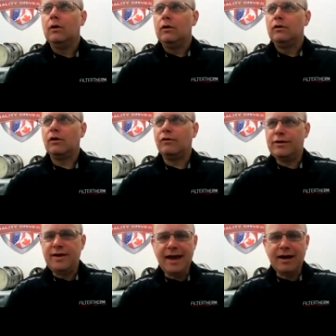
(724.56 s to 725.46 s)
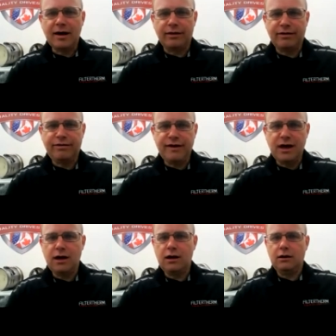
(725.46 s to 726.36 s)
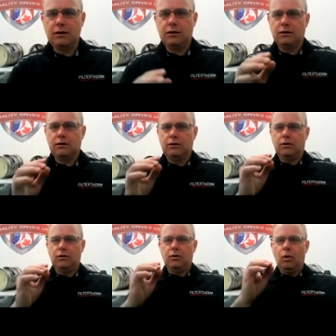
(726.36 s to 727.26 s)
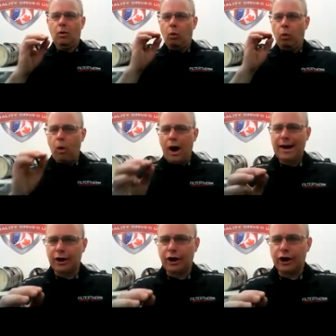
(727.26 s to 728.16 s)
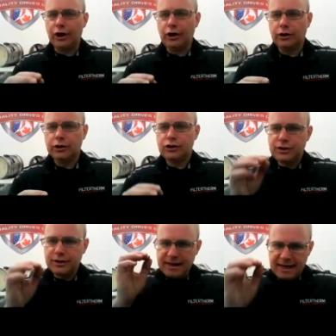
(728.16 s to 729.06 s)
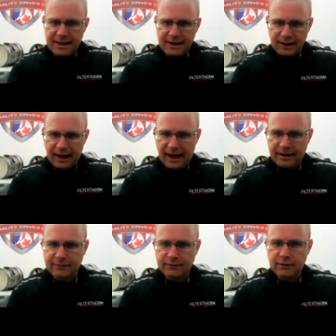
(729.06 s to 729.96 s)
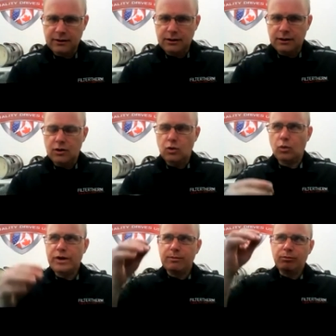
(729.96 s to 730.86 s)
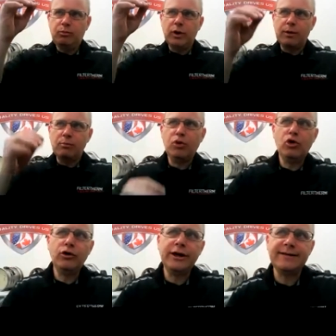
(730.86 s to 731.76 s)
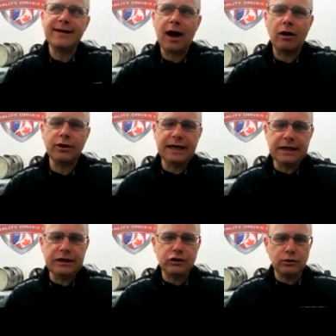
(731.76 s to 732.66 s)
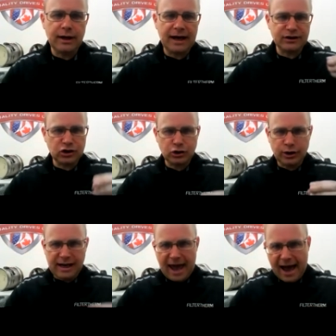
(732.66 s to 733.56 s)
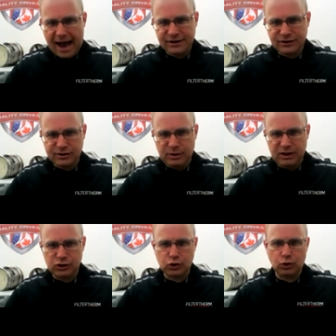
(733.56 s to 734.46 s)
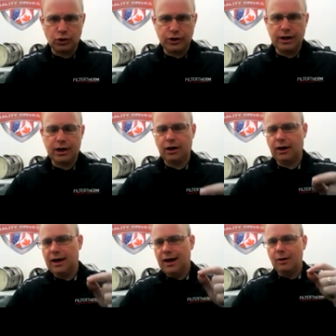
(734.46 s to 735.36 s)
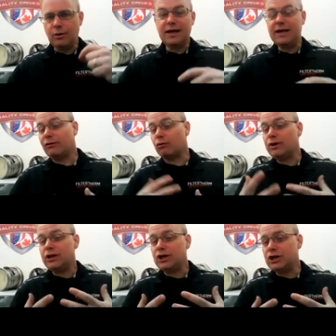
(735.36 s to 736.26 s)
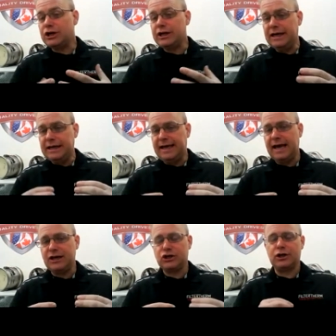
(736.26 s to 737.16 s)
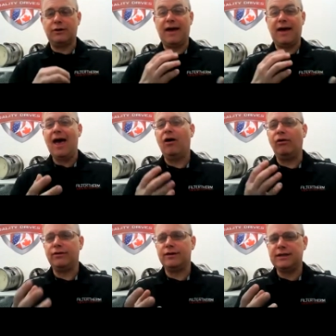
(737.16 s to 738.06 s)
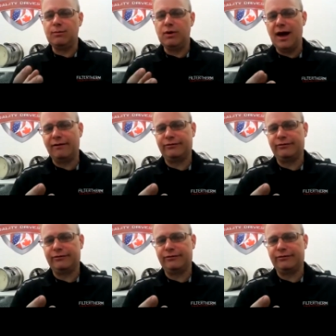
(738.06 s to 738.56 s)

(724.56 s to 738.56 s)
So if we take a thin wire to the inlet, we can put it down into that soot and ash that's being stored in there. And we can give a really good indication of the health of the DPF.